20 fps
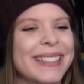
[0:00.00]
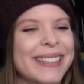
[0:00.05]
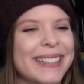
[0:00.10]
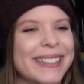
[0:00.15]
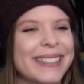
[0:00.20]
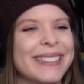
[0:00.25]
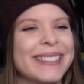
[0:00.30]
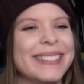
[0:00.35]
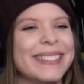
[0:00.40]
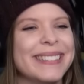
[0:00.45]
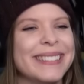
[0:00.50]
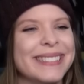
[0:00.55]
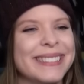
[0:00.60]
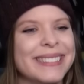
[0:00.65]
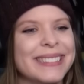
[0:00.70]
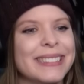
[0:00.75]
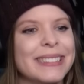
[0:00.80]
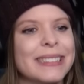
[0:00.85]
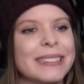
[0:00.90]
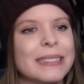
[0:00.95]

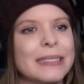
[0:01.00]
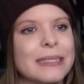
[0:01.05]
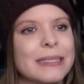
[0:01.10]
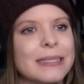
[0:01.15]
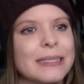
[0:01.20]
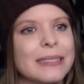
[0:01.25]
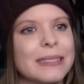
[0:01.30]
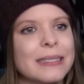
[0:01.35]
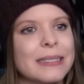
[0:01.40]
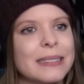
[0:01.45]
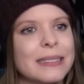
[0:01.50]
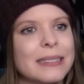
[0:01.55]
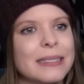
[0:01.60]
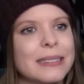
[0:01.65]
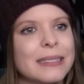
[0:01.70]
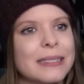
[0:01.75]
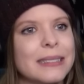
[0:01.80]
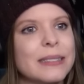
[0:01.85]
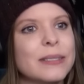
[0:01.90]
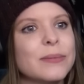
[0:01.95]

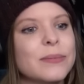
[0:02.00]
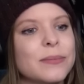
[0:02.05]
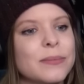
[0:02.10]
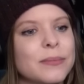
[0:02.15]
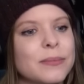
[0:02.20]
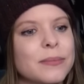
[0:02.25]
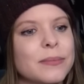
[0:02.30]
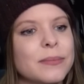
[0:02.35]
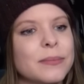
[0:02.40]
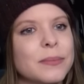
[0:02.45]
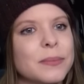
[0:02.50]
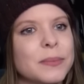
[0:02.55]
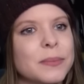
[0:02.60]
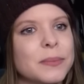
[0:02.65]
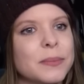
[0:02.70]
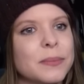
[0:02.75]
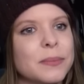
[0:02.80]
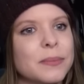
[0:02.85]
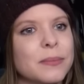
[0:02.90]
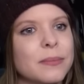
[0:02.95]

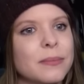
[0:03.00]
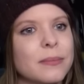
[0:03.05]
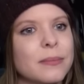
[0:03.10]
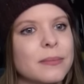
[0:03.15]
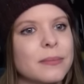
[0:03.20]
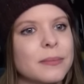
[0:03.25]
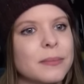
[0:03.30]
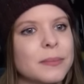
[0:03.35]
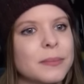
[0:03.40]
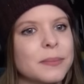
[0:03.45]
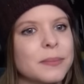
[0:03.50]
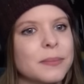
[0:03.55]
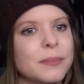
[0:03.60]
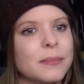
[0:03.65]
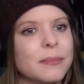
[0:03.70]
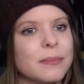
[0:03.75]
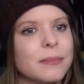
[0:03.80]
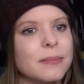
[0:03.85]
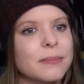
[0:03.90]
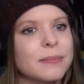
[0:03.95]

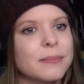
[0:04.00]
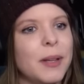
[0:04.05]
This person isn't speaking.